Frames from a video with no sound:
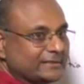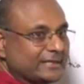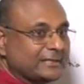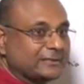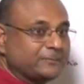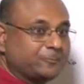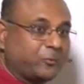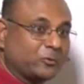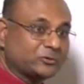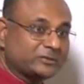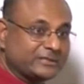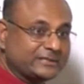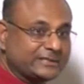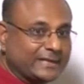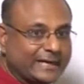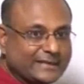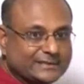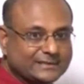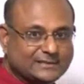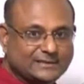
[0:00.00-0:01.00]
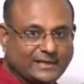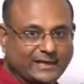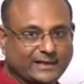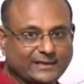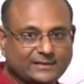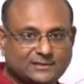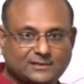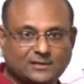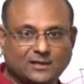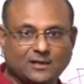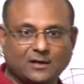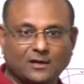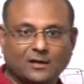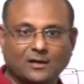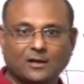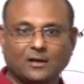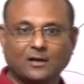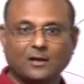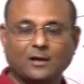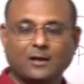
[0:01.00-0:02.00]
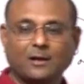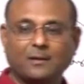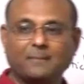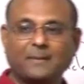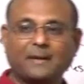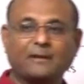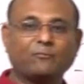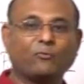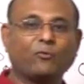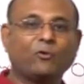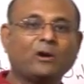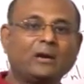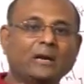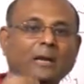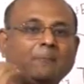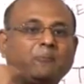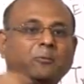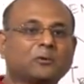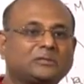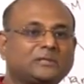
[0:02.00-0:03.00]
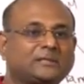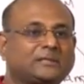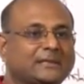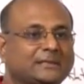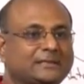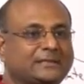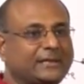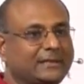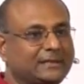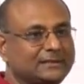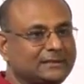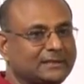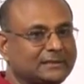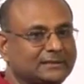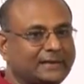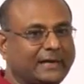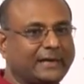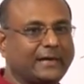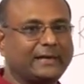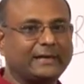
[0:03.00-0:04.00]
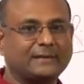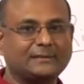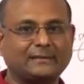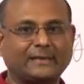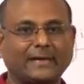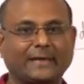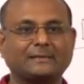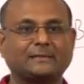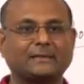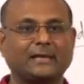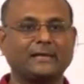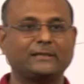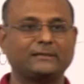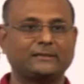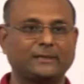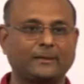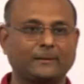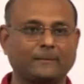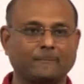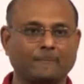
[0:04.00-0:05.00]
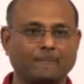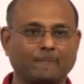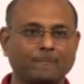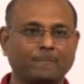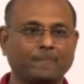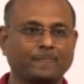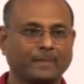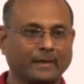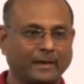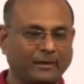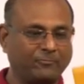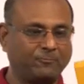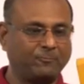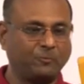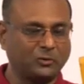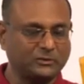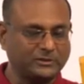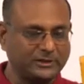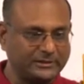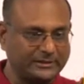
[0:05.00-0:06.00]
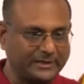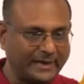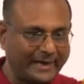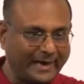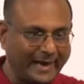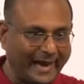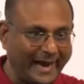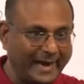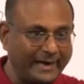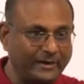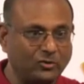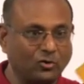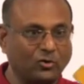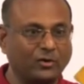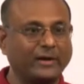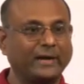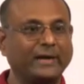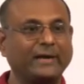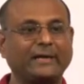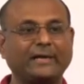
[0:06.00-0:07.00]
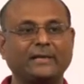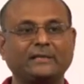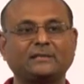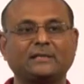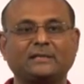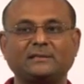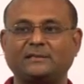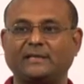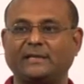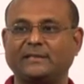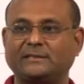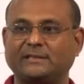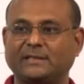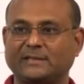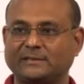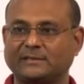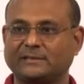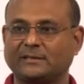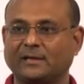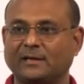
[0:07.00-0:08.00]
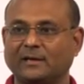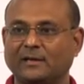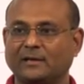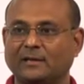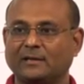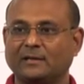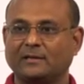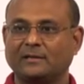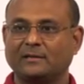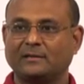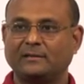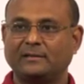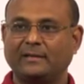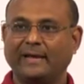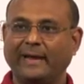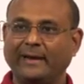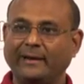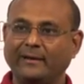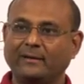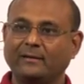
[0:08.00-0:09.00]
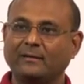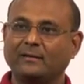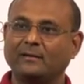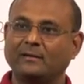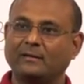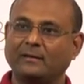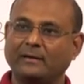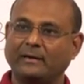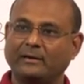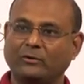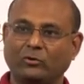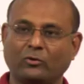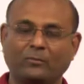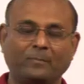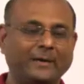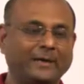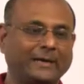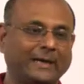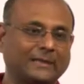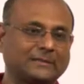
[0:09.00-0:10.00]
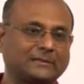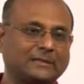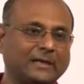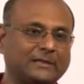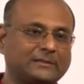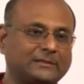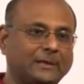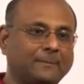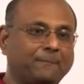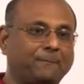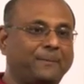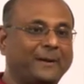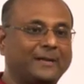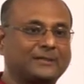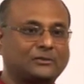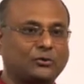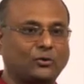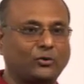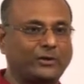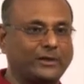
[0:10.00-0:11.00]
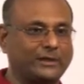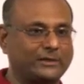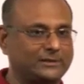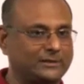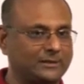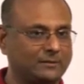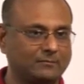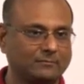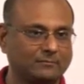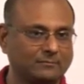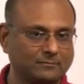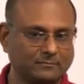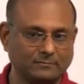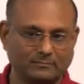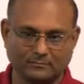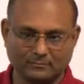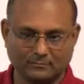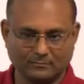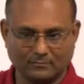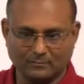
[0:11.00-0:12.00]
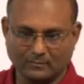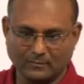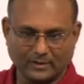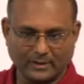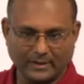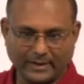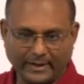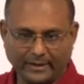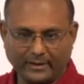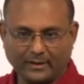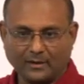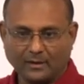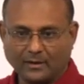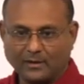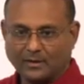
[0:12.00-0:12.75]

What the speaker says: Its position has changed. But if only position changes, then it is translation. If position and orientation changes, then it could be translation plus rotation. Right?